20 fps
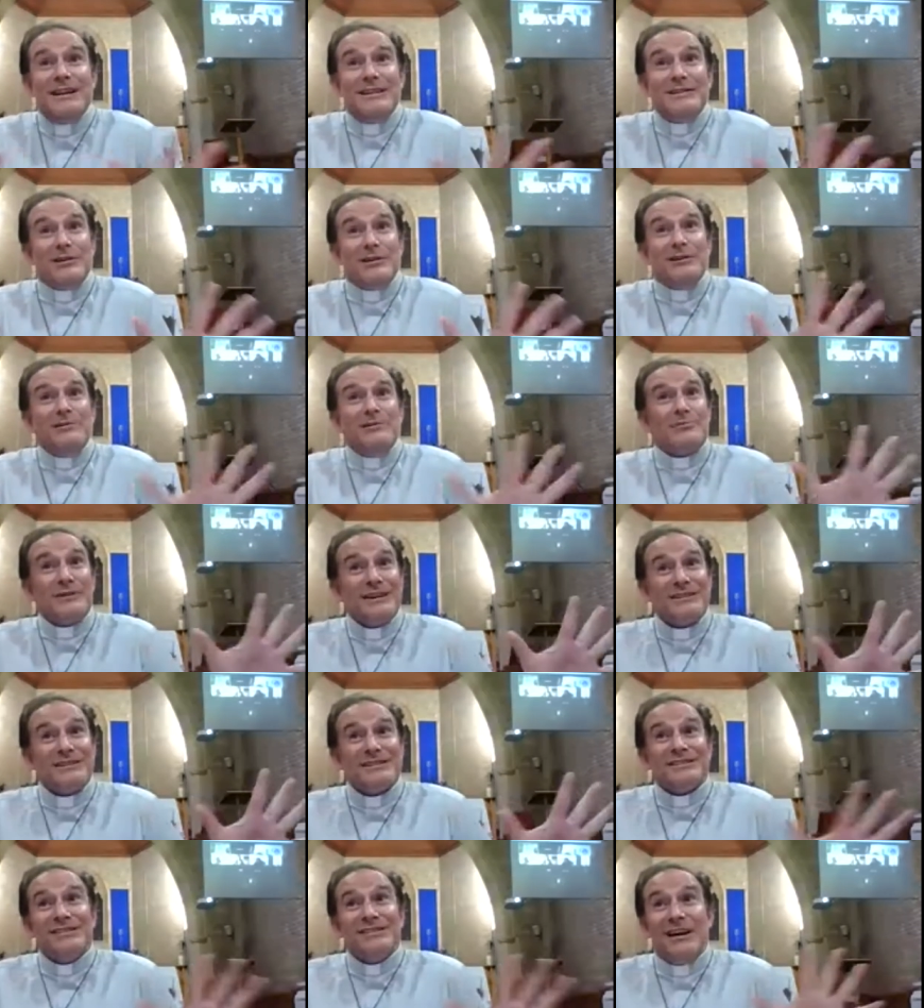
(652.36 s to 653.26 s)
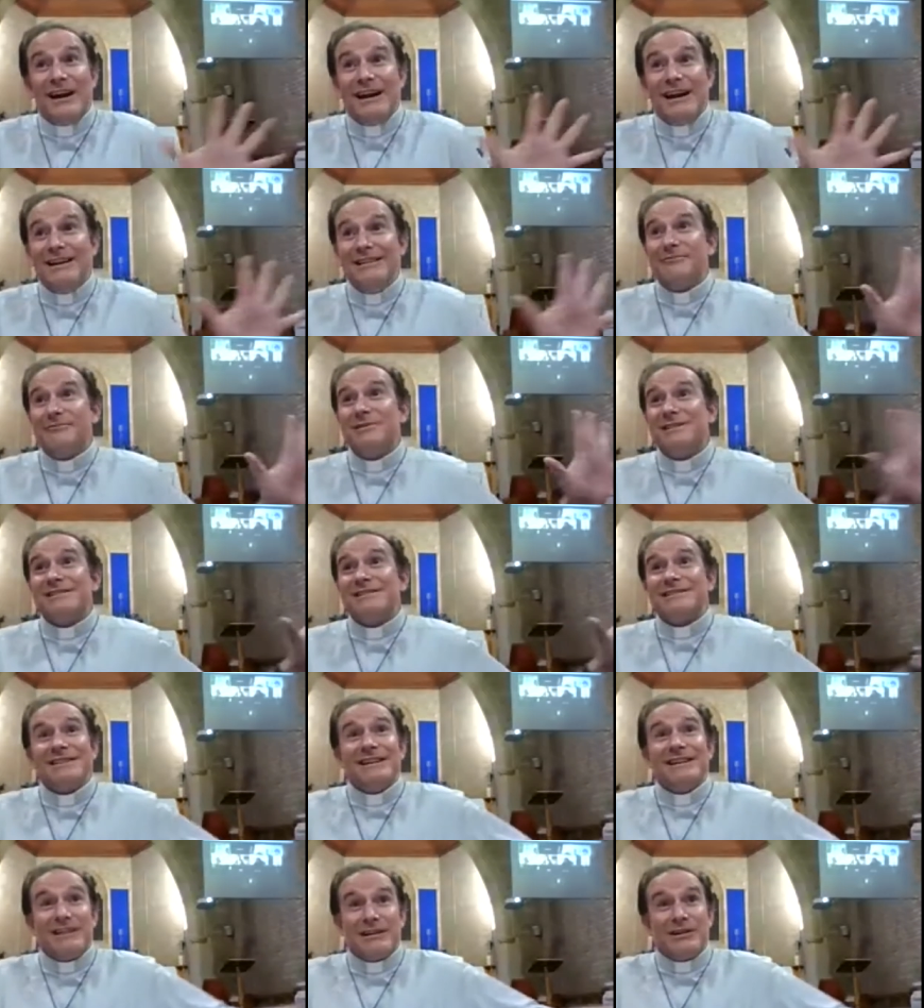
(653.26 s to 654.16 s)
don't bring it to light, we just
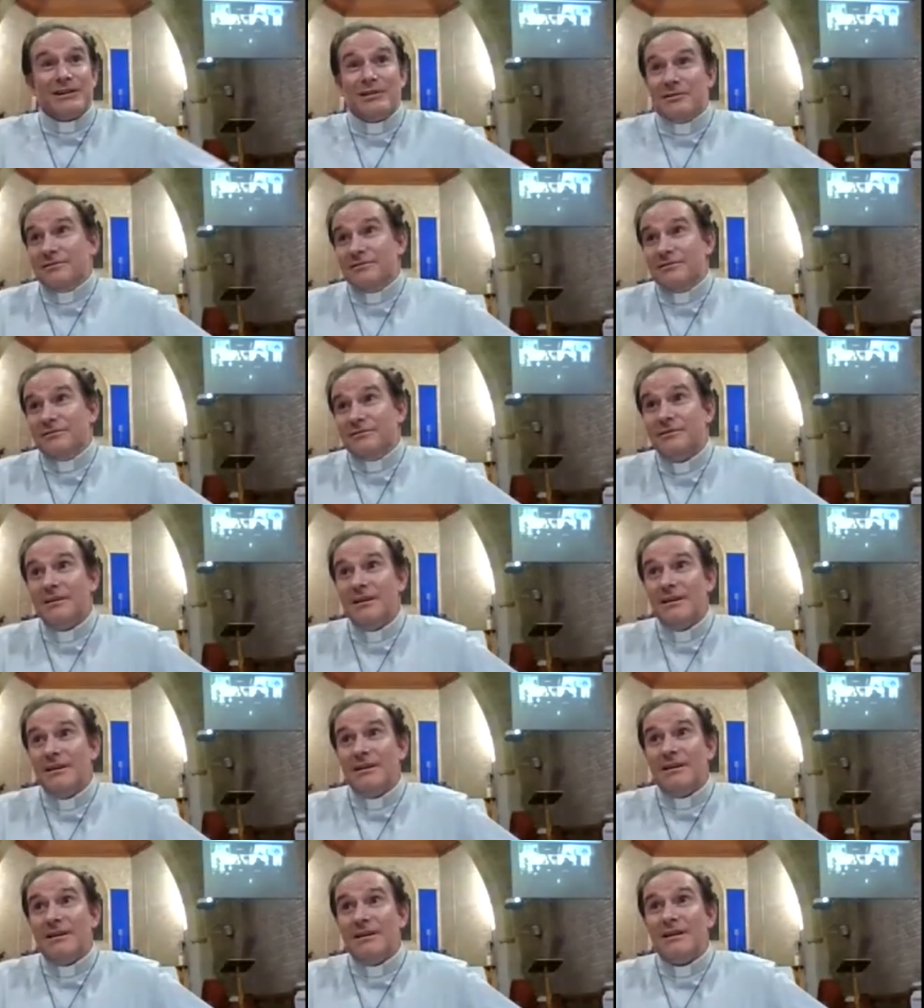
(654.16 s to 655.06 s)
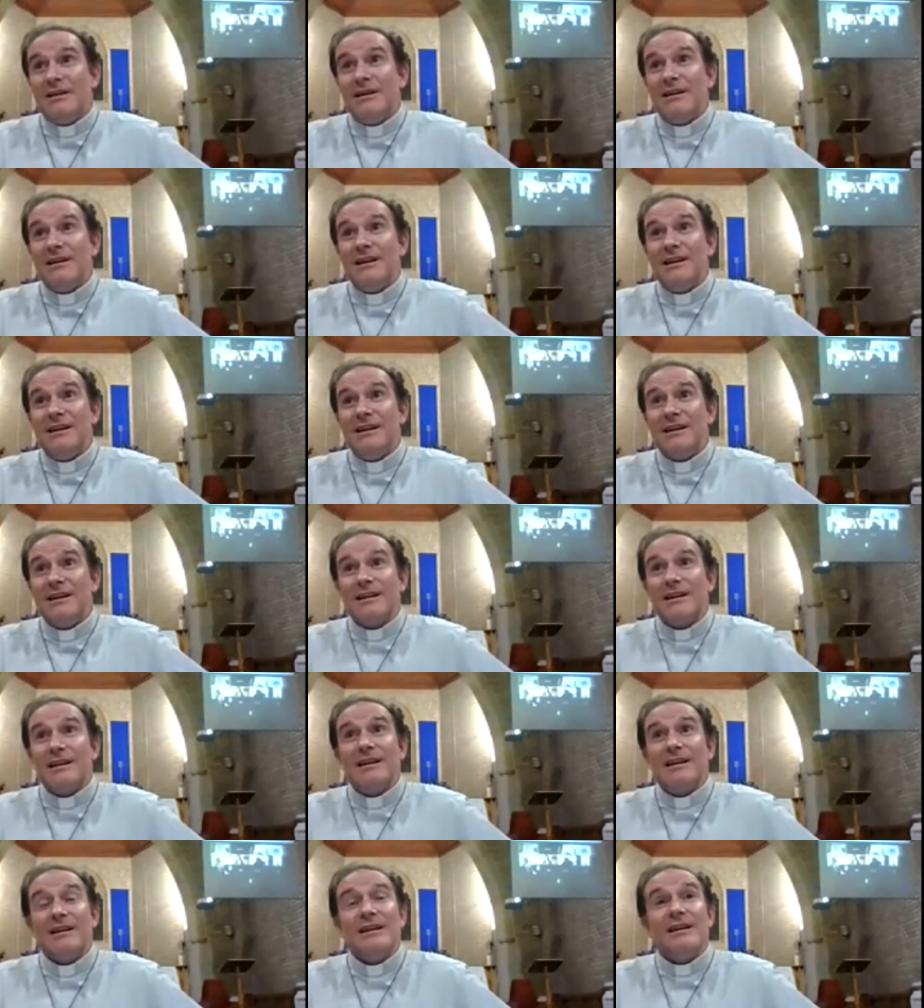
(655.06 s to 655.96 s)
let it go. And
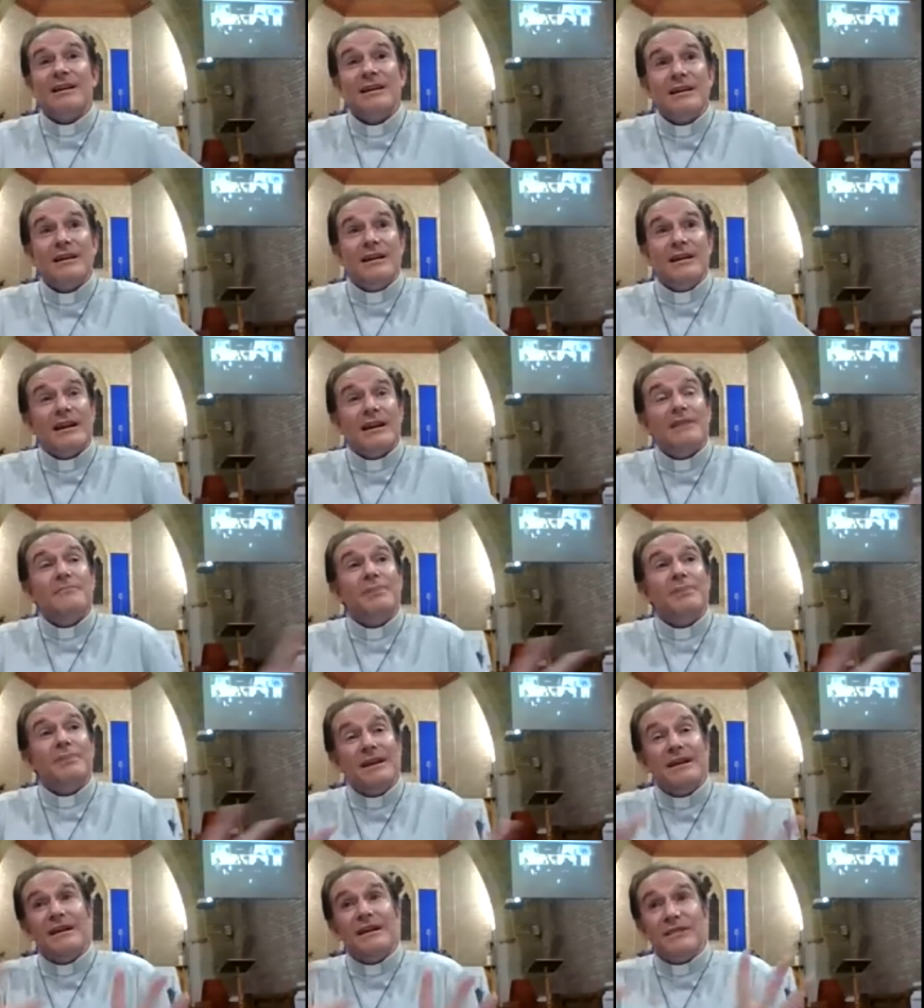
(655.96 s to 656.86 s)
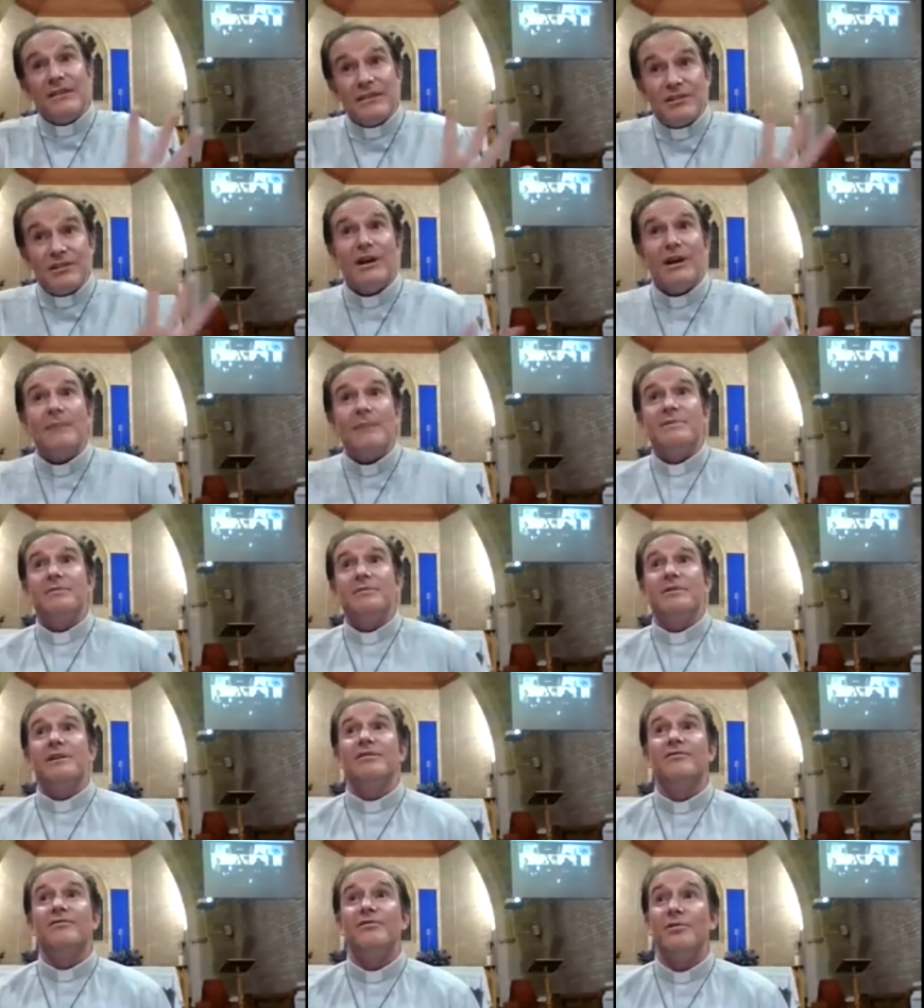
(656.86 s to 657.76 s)
it, it, it can be the trap that
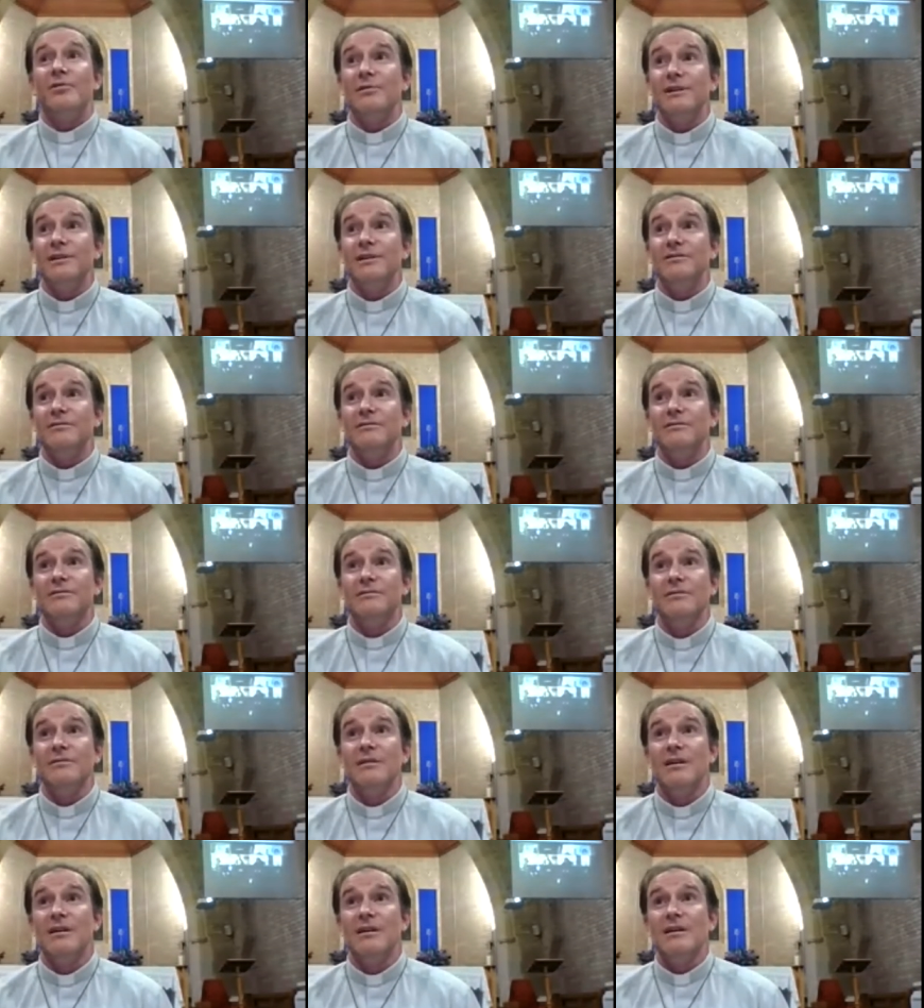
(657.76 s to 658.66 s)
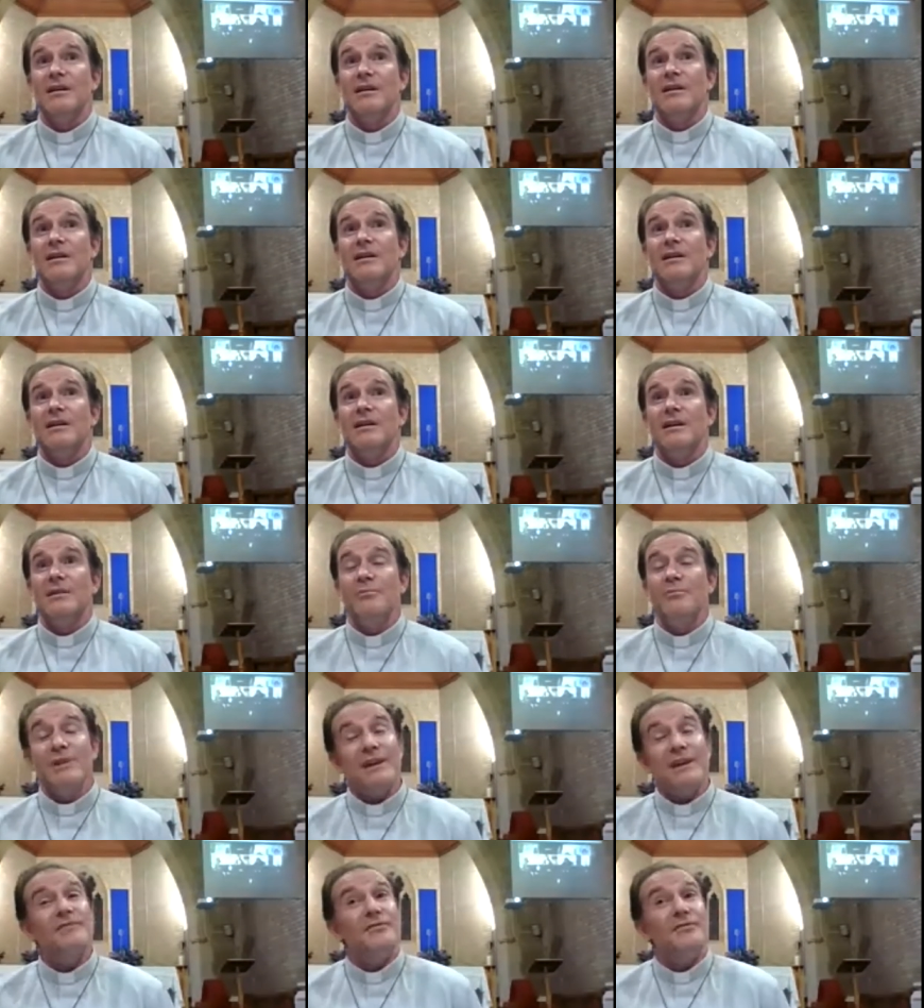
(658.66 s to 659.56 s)
we can fall into.
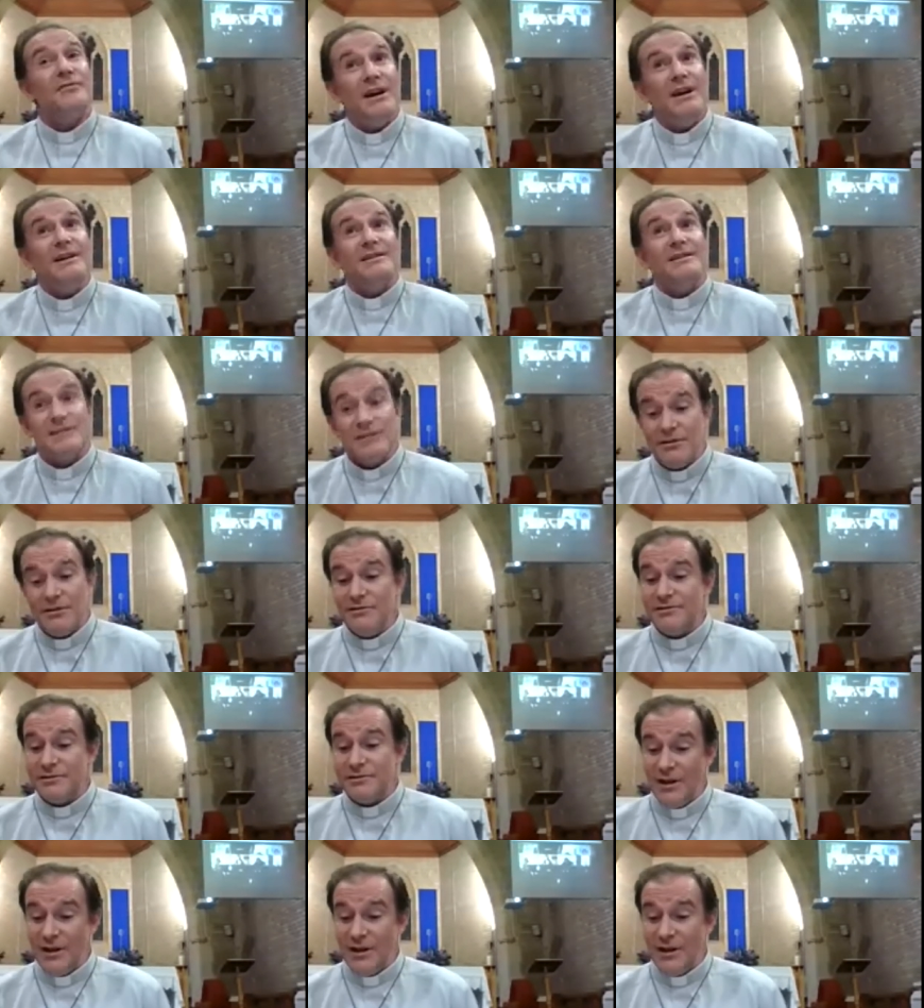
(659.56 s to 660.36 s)
And we can find ourselves,